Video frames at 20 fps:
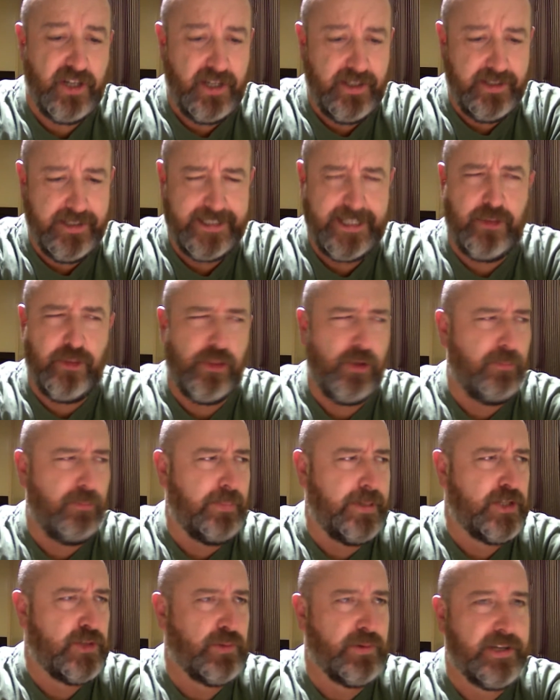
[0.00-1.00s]
They did thump
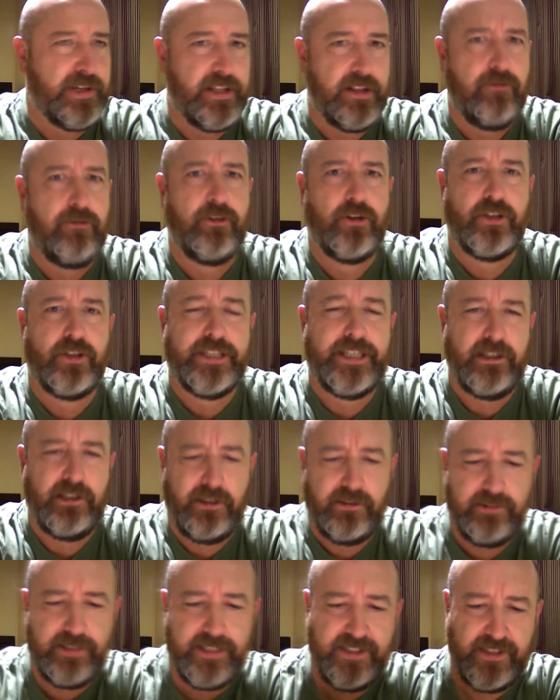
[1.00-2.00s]
Israel
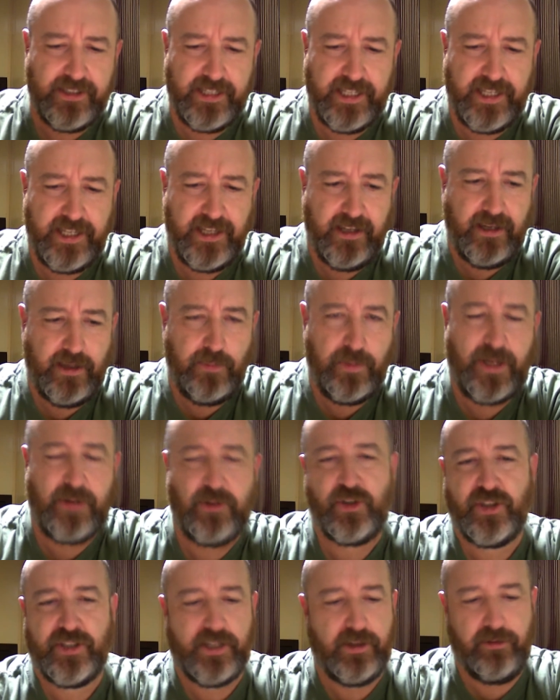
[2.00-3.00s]
4-0 recently, but that was
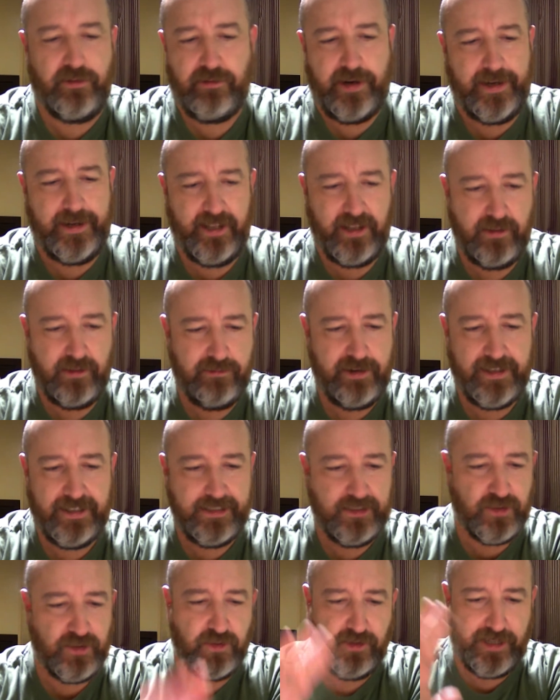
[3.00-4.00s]
just in a friendly.
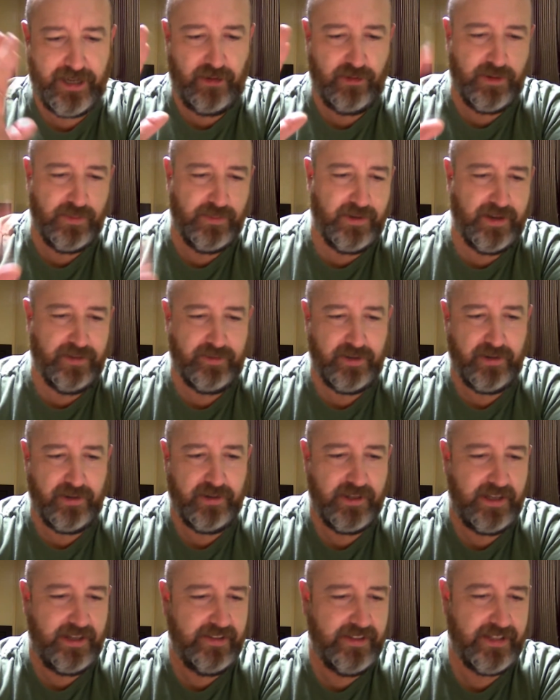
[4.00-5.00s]
Friendlies don't count in my view,
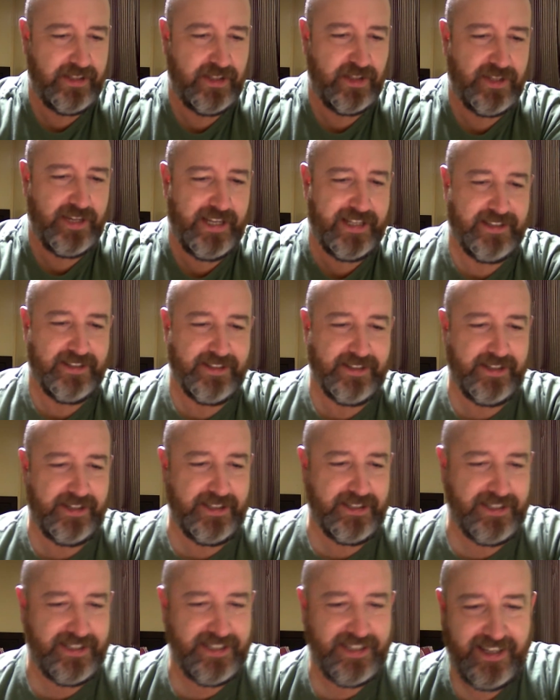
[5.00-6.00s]
they're just an
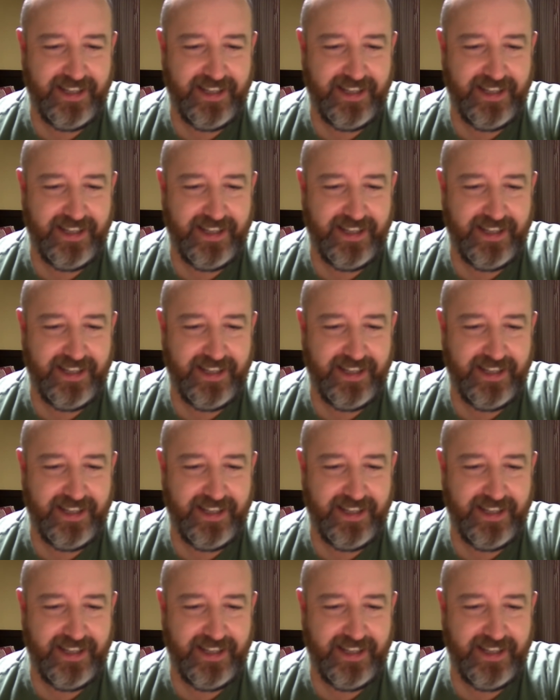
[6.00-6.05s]
exercise.